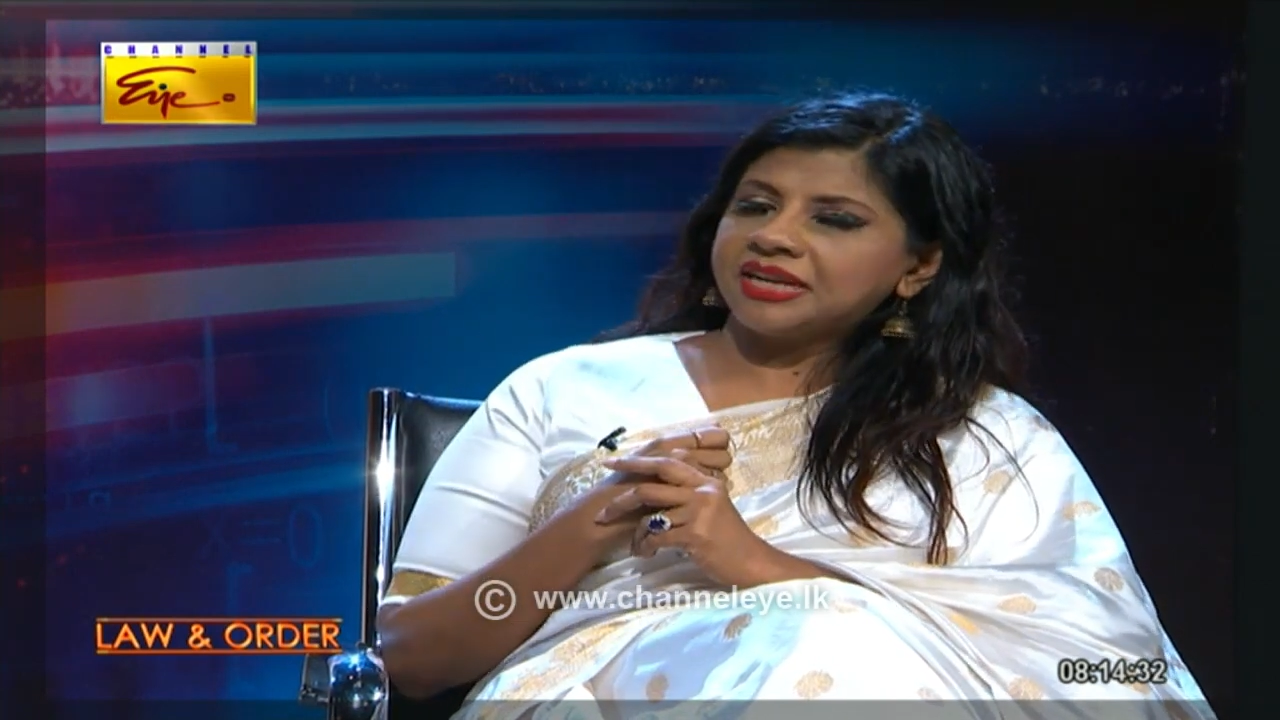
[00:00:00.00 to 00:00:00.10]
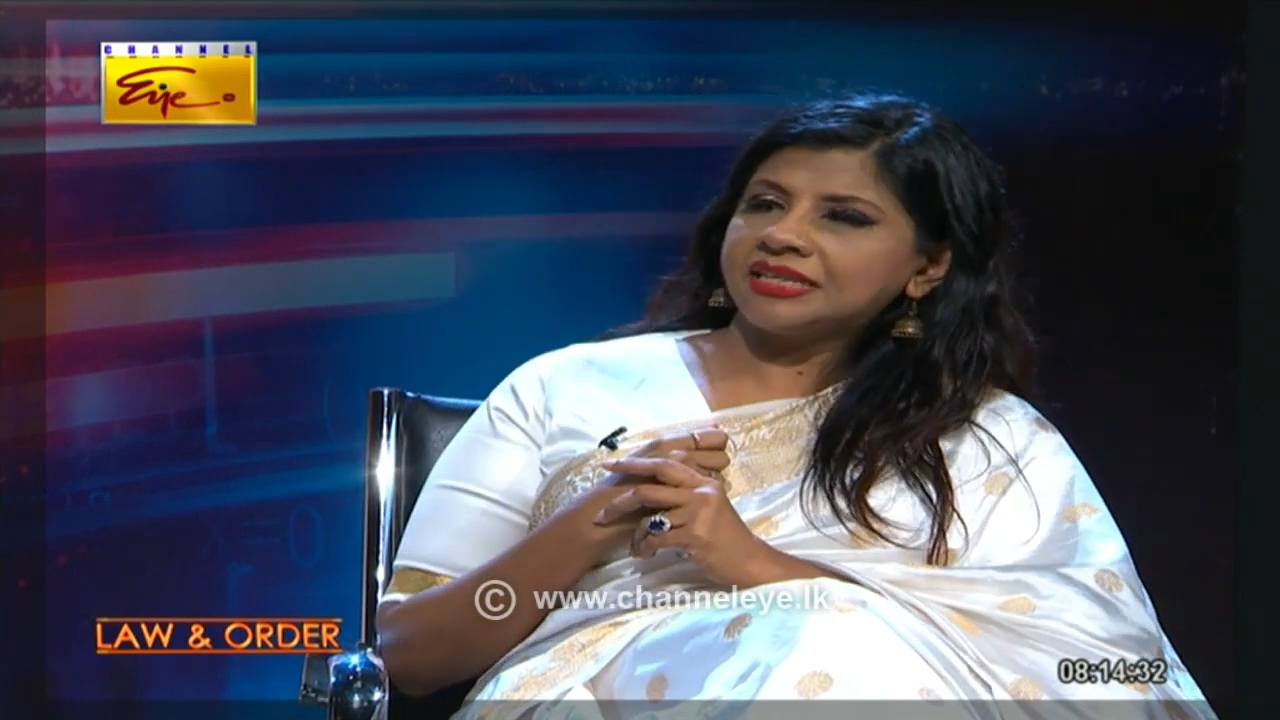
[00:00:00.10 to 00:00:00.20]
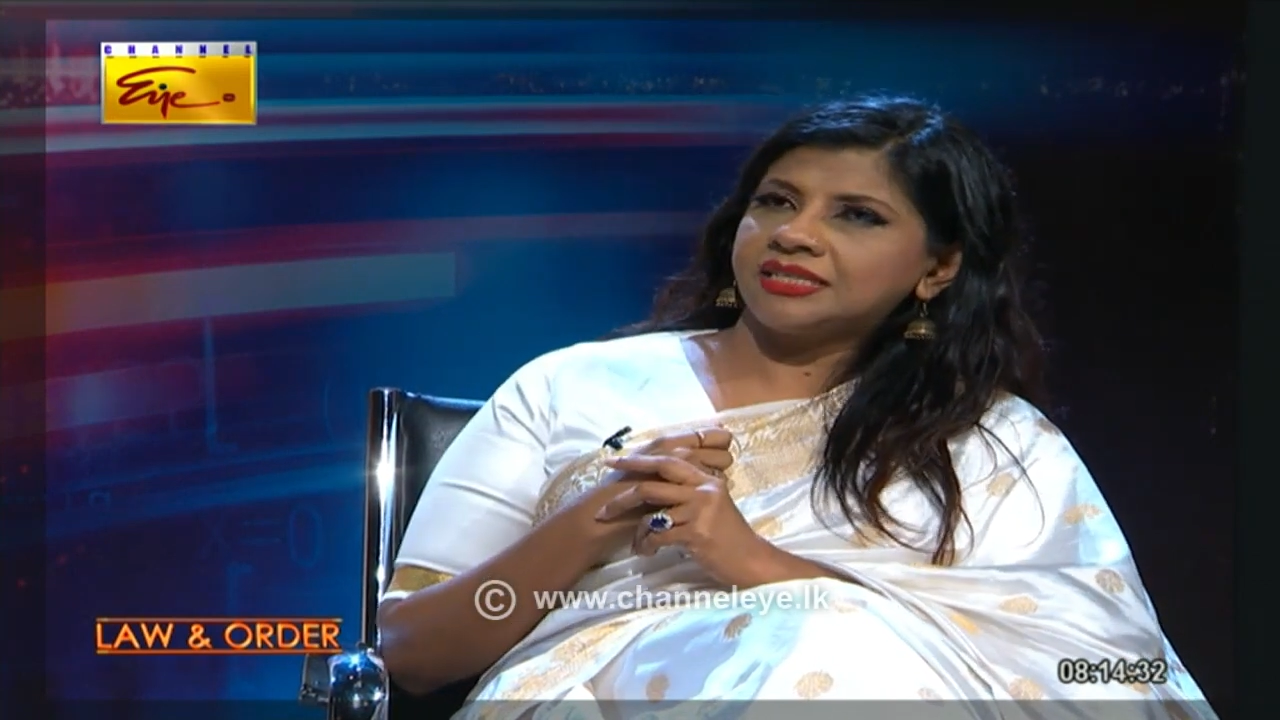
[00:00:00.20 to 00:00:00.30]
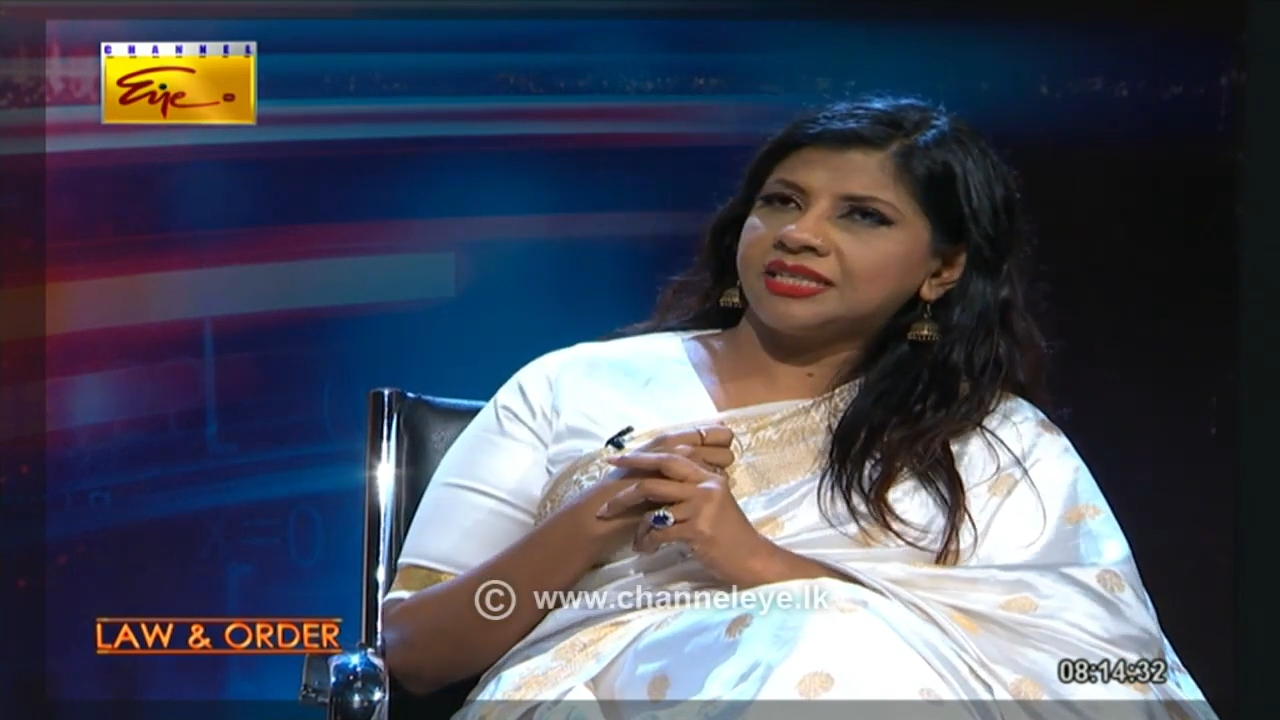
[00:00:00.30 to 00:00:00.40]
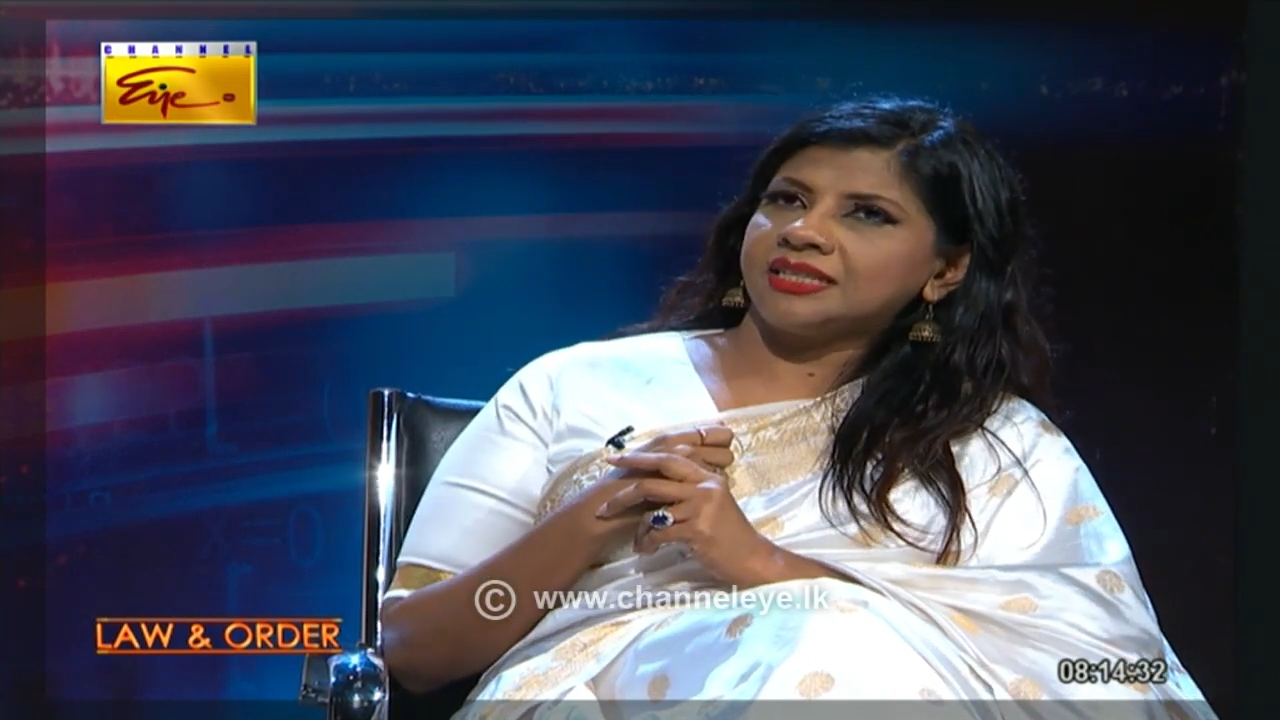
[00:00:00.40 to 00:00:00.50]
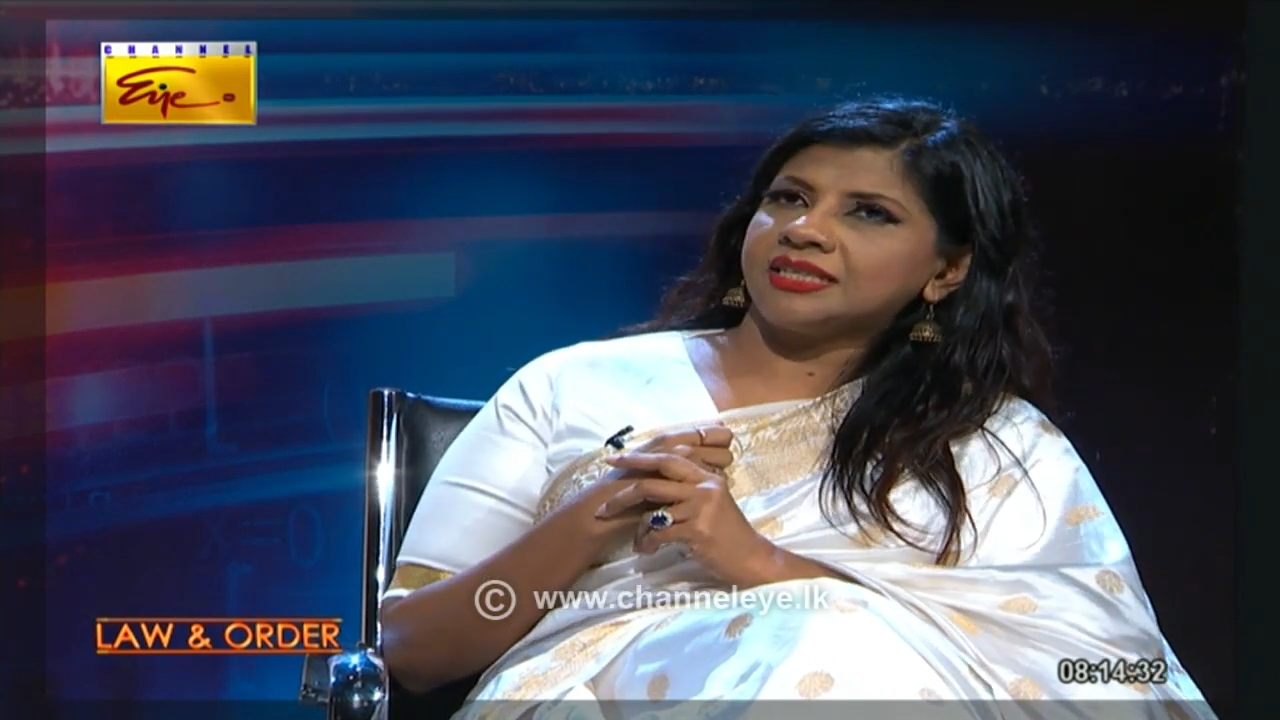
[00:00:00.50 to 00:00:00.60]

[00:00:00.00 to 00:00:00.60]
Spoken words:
test in